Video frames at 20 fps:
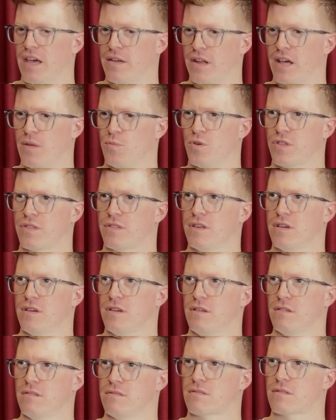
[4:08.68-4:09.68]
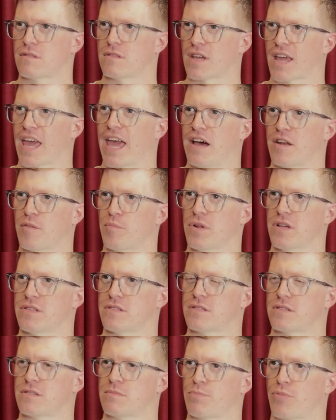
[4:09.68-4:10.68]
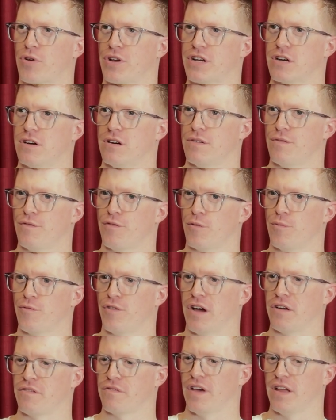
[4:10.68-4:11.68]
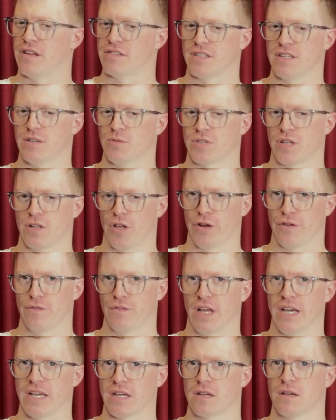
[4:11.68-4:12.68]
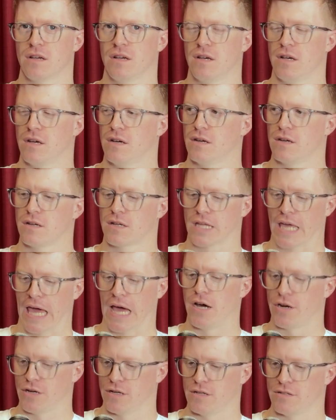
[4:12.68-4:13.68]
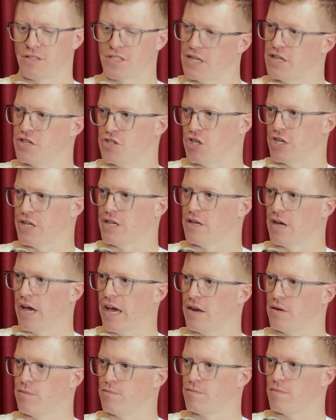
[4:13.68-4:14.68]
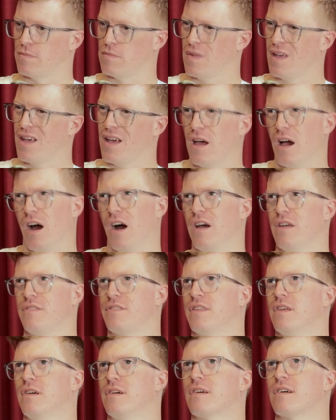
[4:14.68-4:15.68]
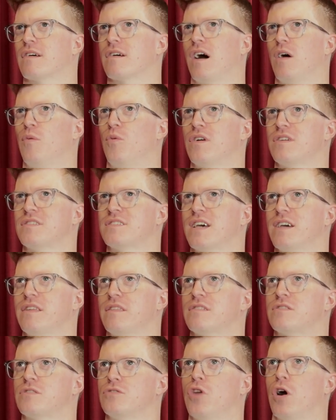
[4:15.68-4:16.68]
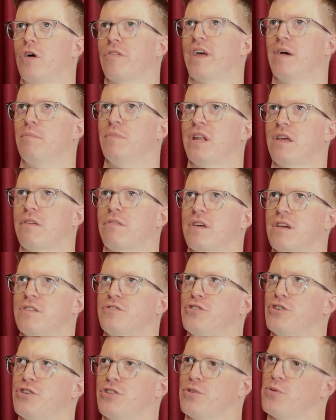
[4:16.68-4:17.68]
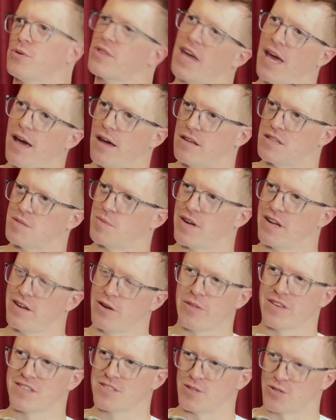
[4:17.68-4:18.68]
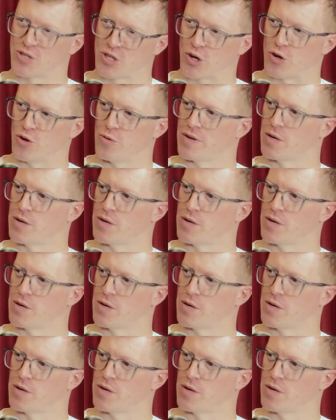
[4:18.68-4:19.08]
And with the counter blitz precon from Final Fantasy, it was a lot of like counter synergy, and I want to say there's not that many things you can do with counters, but I know that's not true.